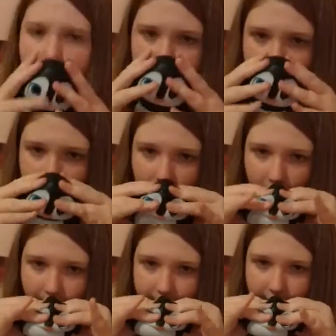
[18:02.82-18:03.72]
I'm
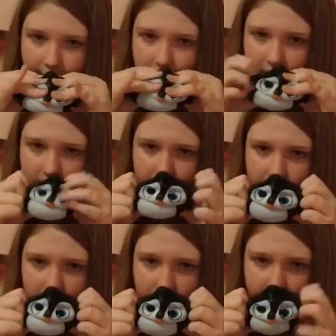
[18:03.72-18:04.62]
pretty
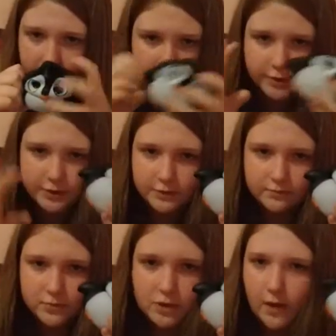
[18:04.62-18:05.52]
sure y'all know like
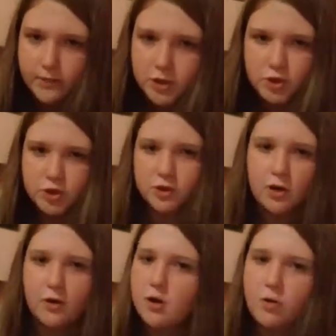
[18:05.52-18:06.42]
which one
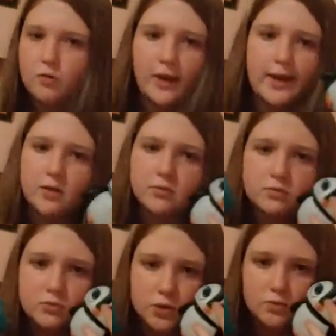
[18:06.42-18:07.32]
wins.
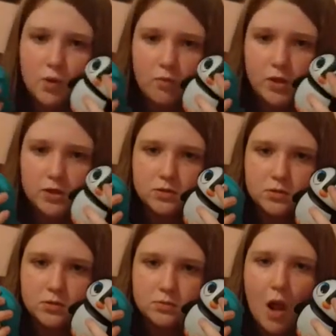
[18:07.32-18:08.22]
The penguin.
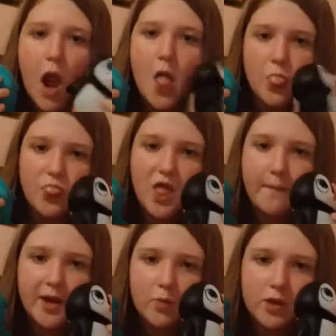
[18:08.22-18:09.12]

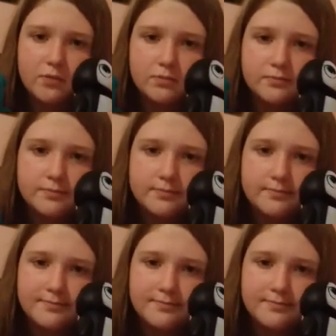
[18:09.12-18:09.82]
Penguin.